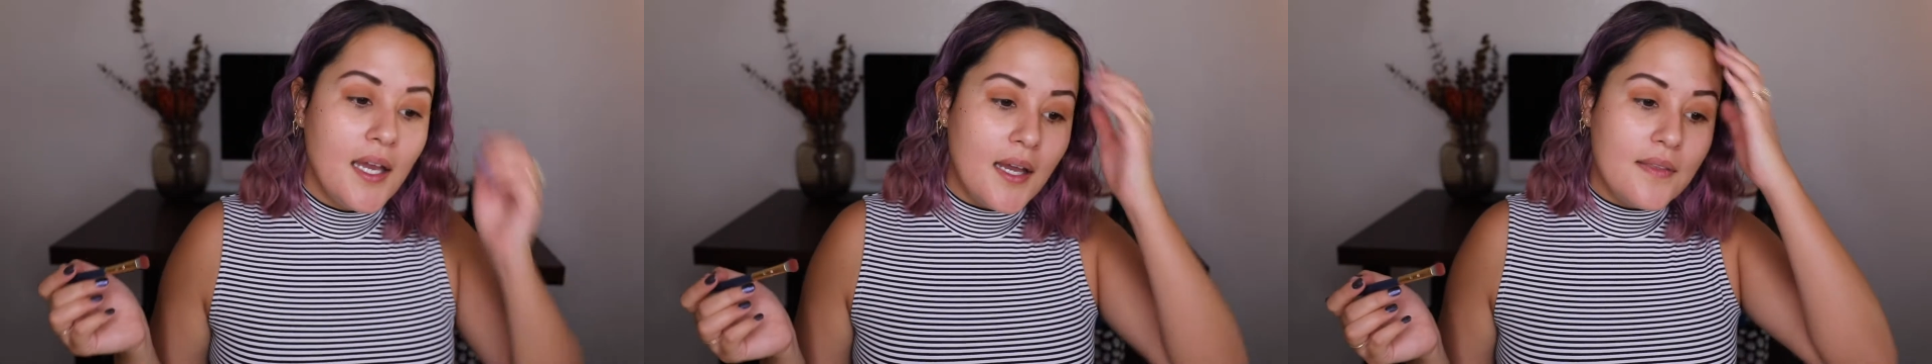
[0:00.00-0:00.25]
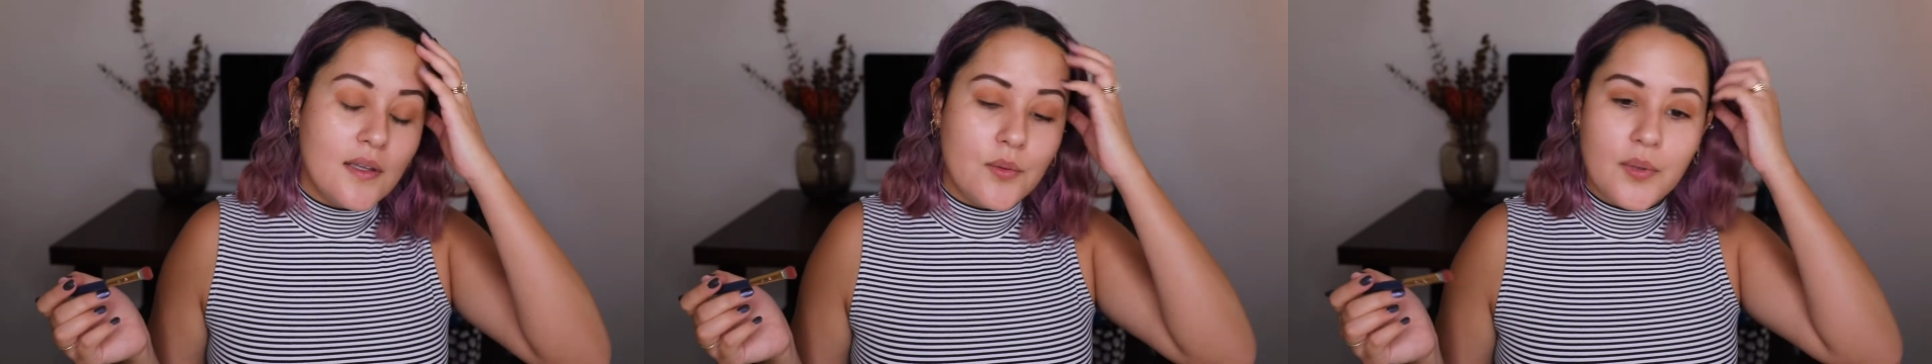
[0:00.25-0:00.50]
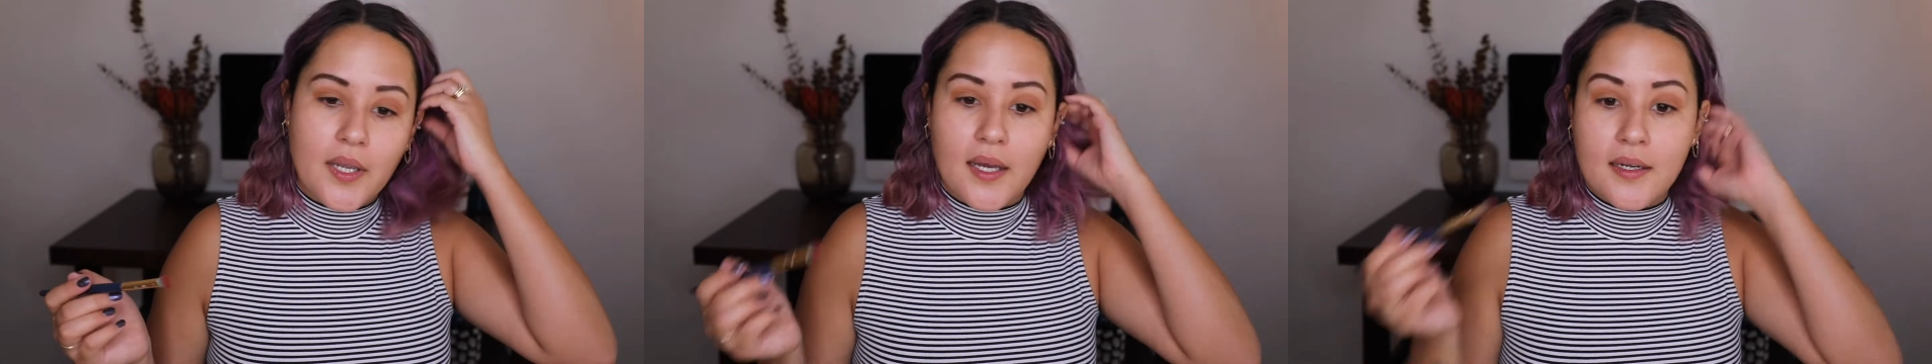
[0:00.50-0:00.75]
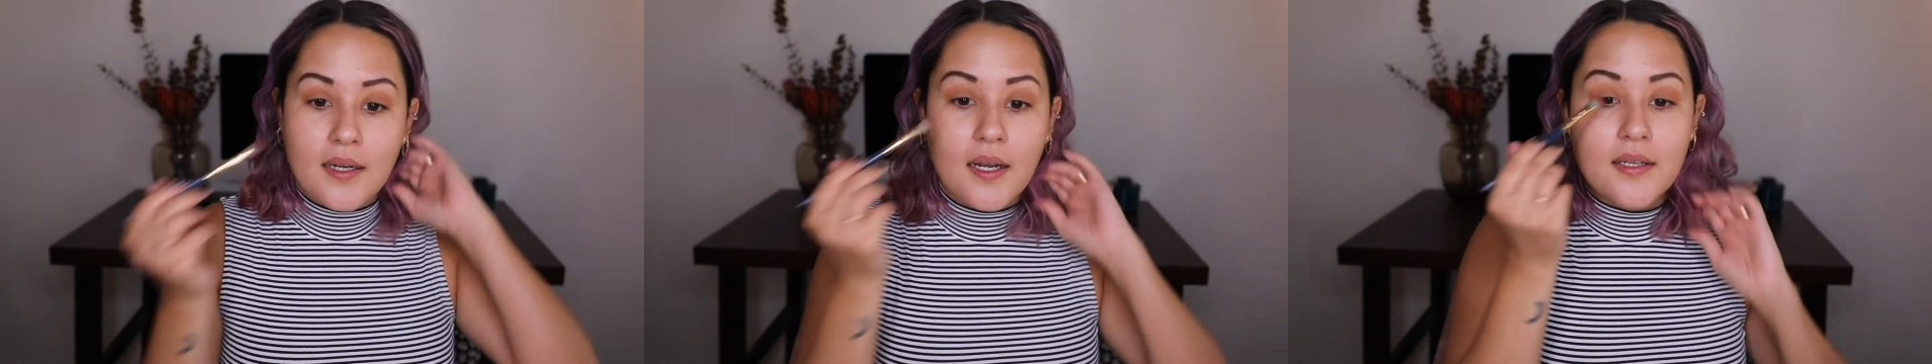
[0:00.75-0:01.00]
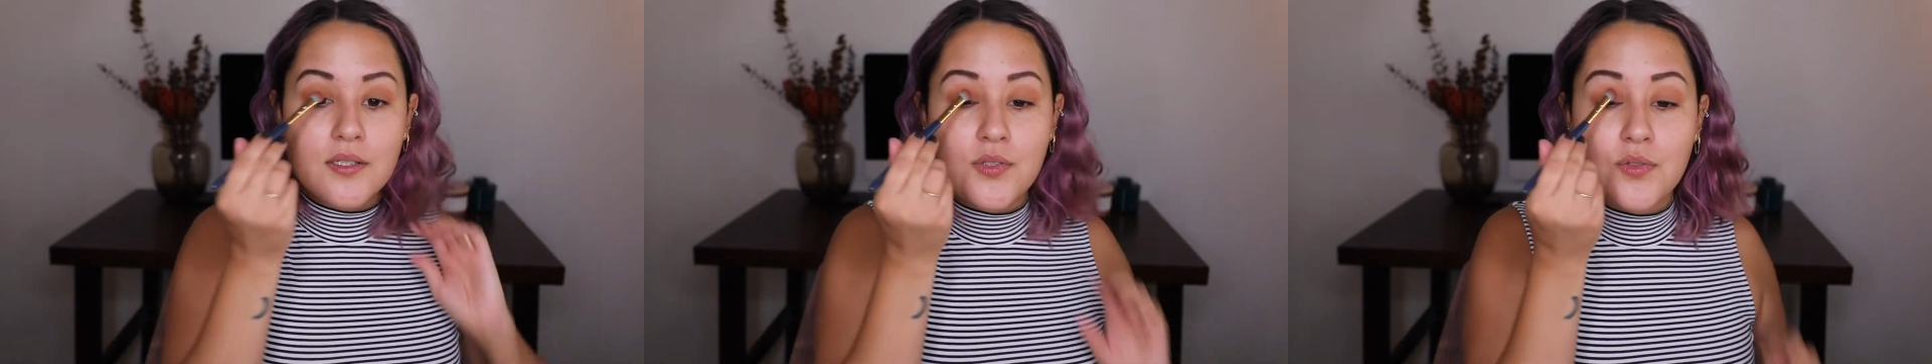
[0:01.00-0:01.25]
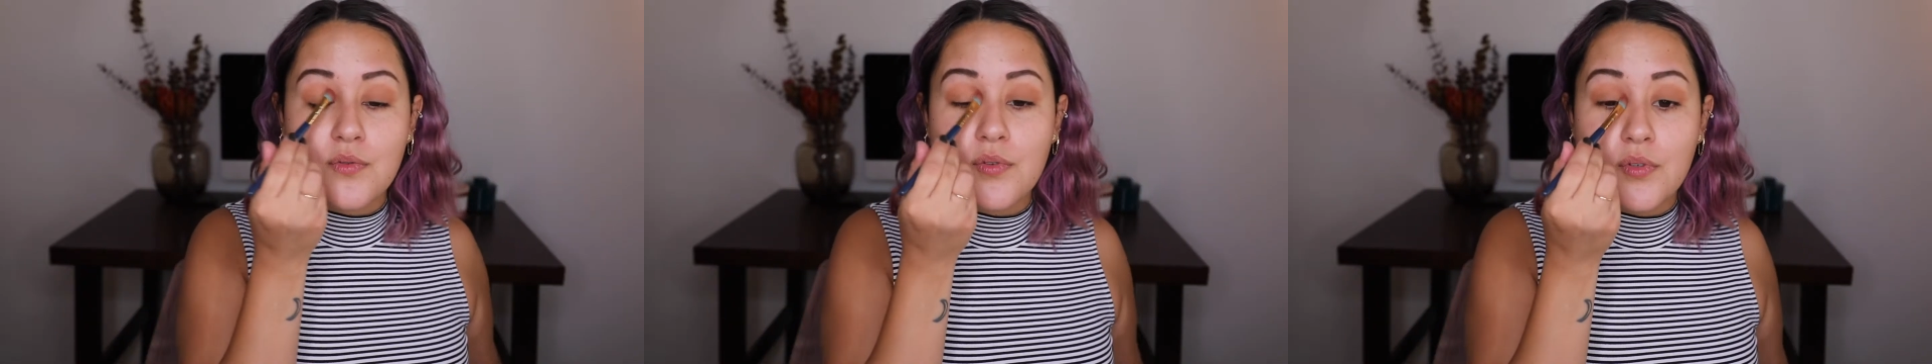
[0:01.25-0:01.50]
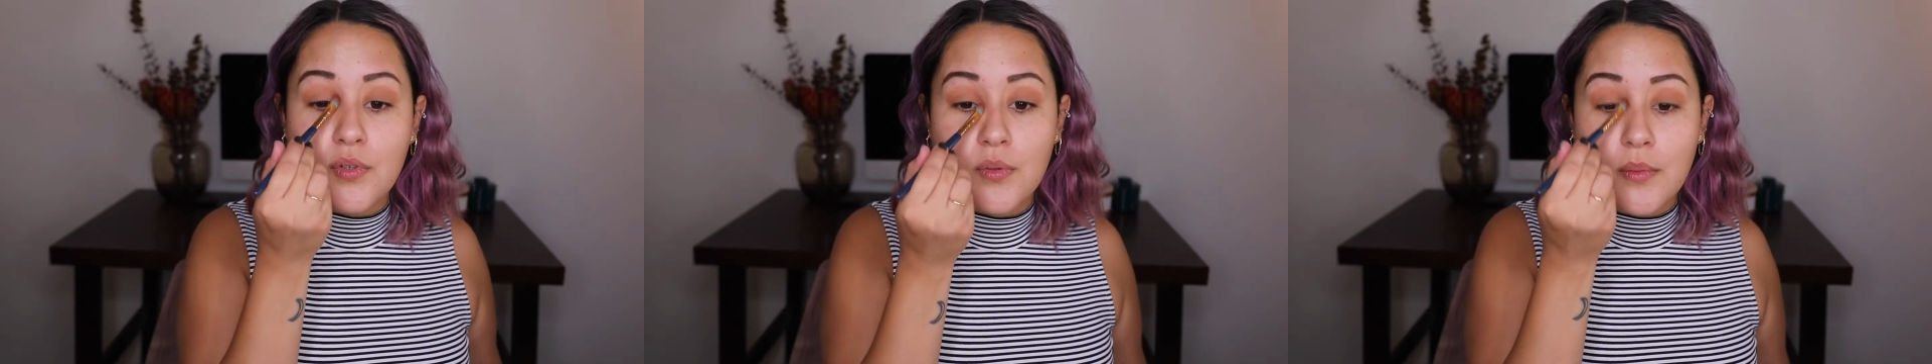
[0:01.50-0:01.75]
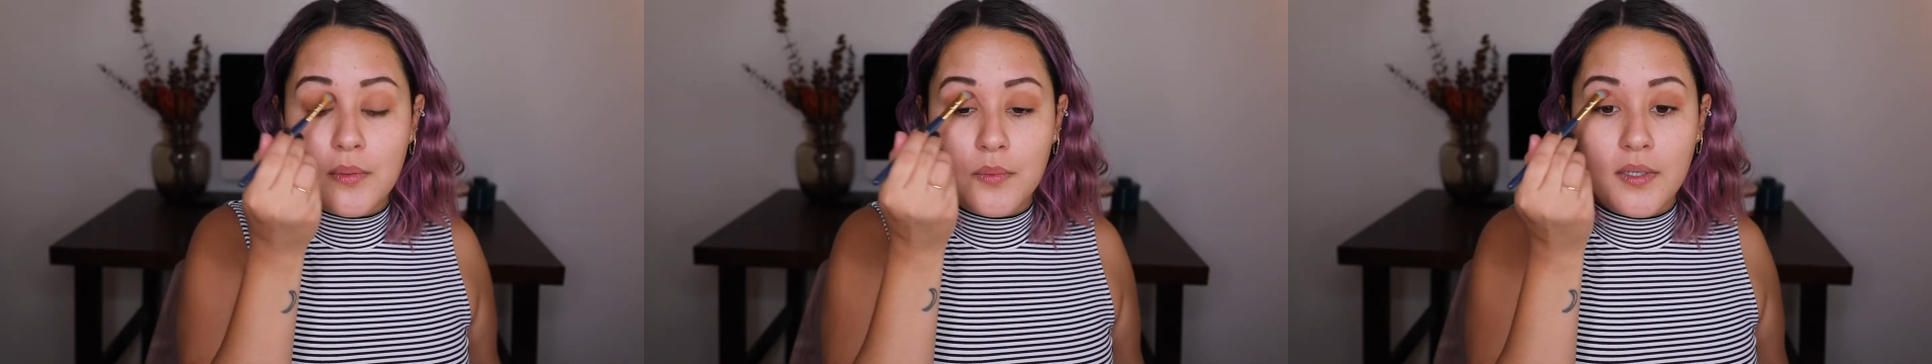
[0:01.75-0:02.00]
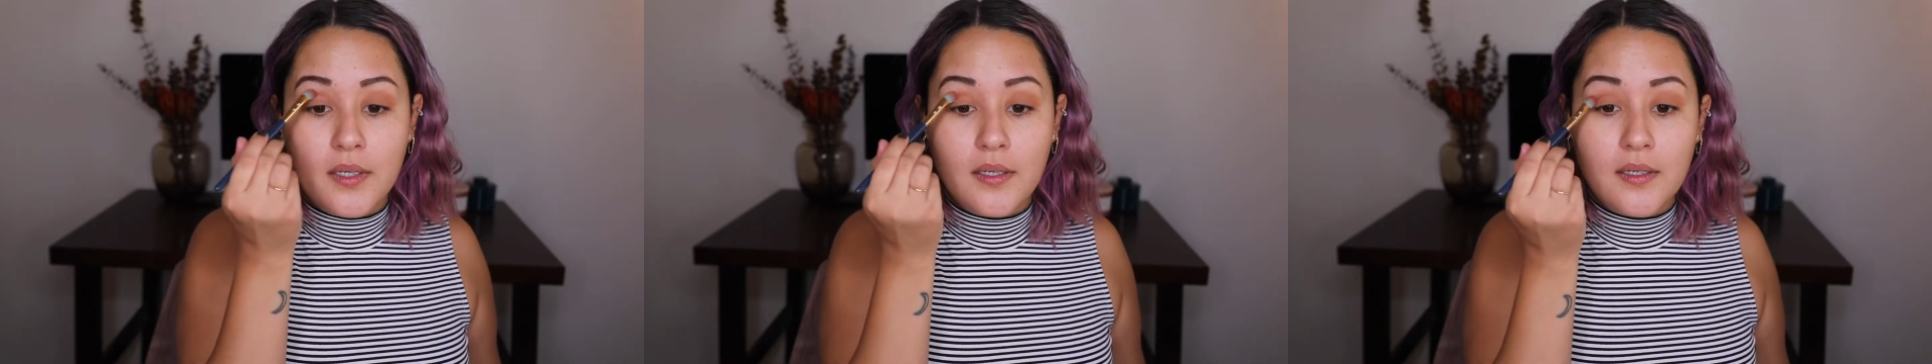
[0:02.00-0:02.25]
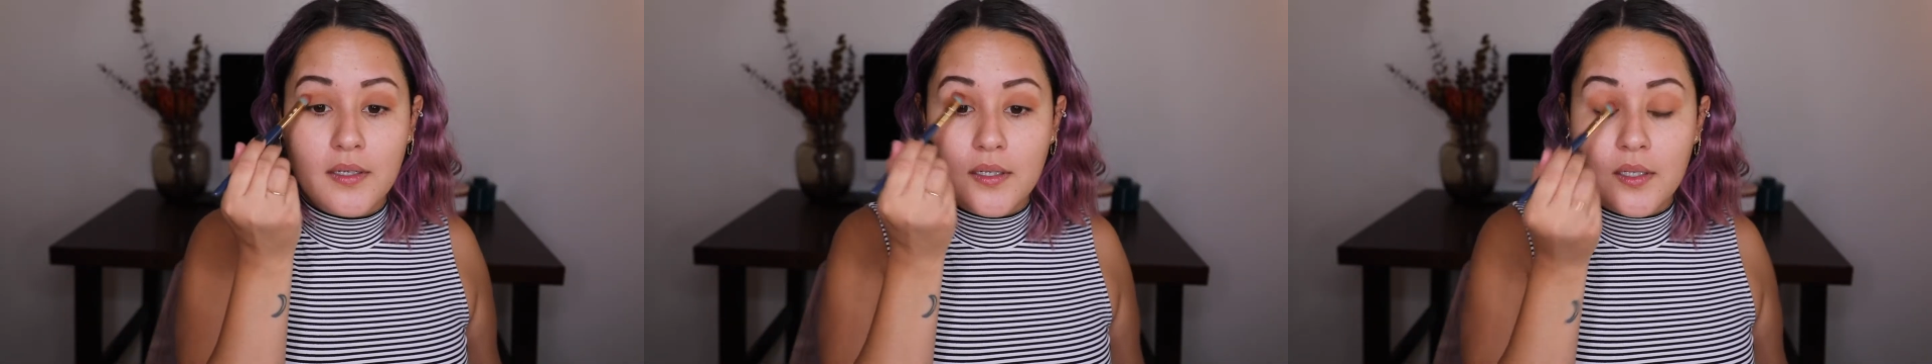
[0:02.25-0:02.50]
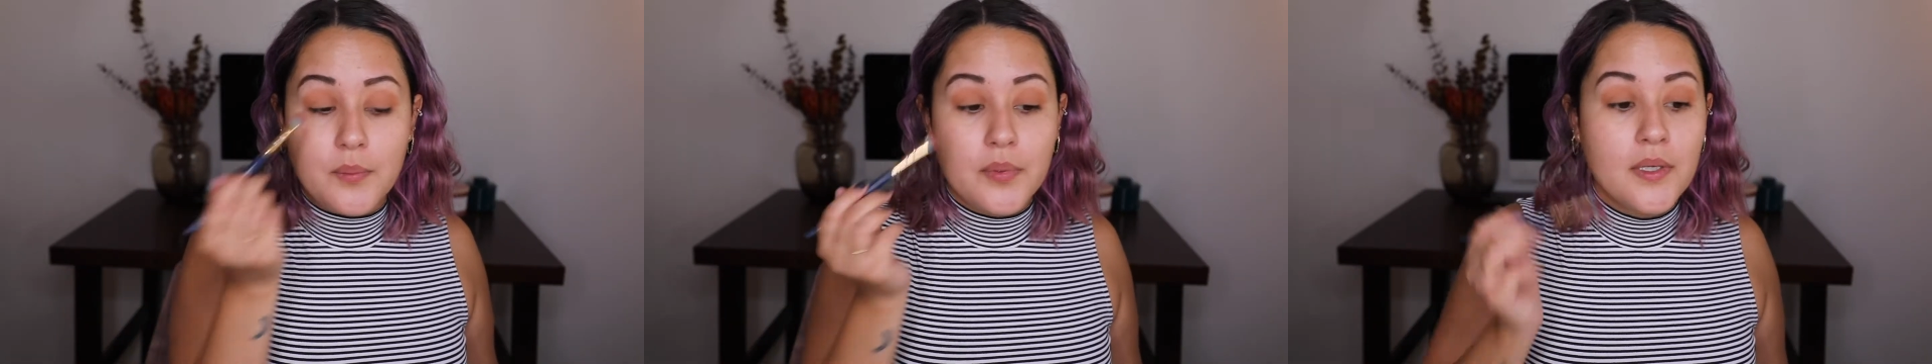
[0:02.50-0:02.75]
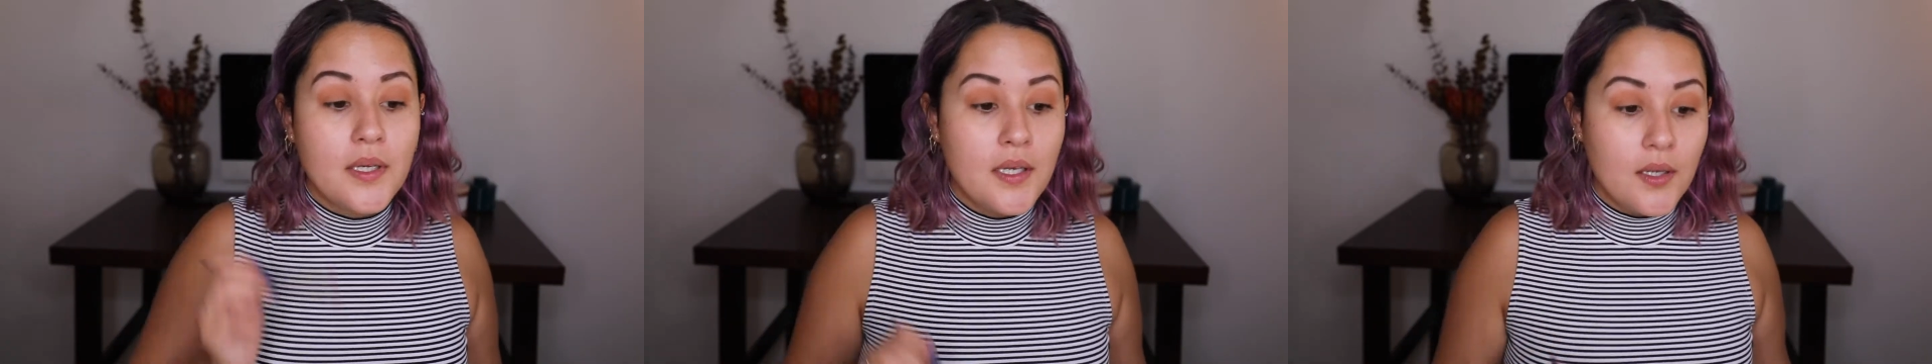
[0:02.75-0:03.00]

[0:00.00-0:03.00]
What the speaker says: And then we had an extra room, and we ended up